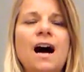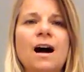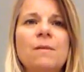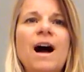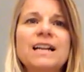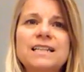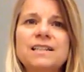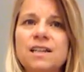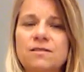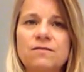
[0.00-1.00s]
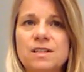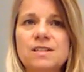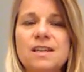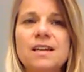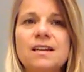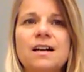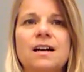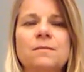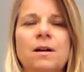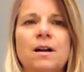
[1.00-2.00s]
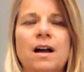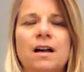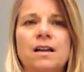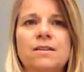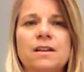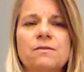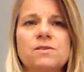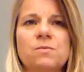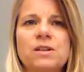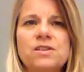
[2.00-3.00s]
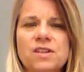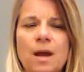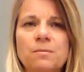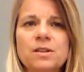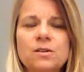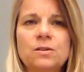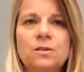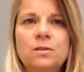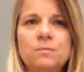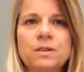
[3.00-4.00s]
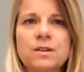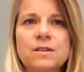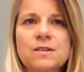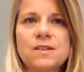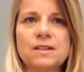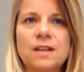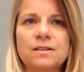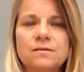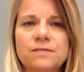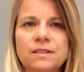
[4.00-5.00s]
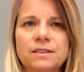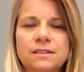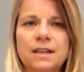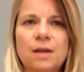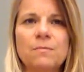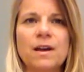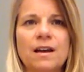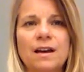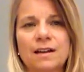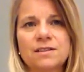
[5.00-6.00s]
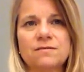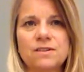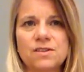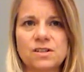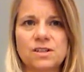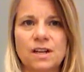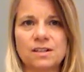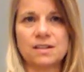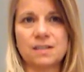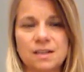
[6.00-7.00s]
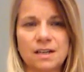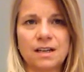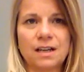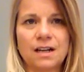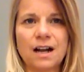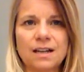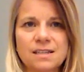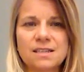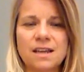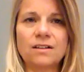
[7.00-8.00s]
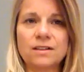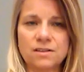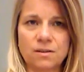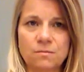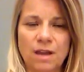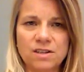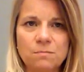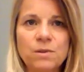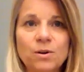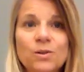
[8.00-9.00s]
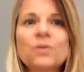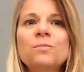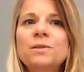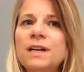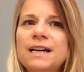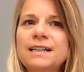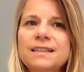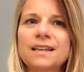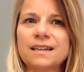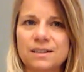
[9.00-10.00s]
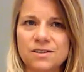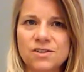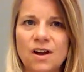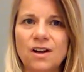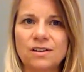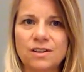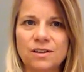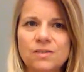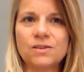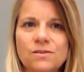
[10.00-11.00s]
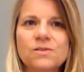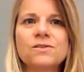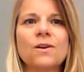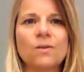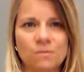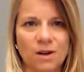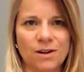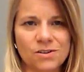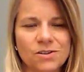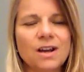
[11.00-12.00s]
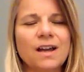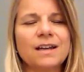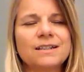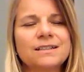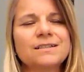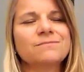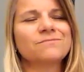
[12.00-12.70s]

Um, I needed convincing. I, I, I, think I was pretty skeptical because a lot of uh, hemp activists tend to kind of sell it as a as a miracle plant that can solve you know do so much and